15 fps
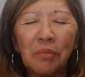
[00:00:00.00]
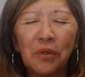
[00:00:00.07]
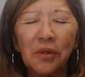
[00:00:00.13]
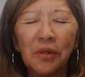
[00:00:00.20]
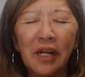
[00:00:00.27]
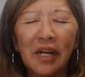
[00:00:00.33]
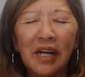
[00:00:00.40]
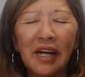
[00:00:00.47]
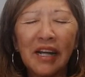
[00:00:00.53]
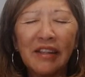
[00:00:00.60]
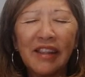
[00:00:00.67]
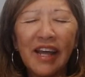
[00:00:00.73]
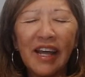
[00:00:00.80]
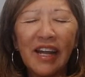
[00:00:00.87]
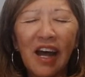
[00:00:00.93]
people
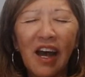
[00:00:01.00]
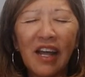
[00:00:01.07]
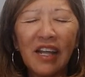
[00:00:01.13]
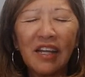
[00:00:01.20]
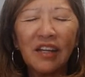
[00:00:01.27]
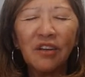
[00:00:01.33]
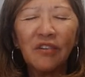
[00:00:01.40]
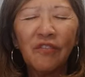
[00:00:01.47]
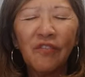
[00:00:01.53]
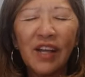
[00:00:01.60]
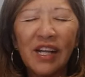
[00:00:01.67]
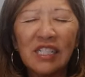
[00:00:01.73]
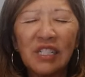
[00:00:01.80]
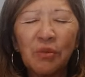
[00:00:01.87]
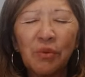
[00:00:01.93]
that I
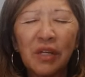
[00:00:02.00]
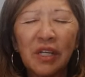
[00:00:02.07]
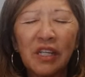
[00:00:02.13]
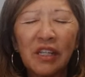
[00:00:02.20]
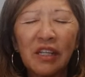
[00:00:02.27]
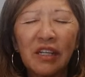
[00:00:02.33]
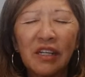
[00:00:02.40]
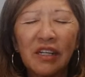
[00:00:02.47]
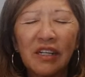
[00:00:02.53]
interface with,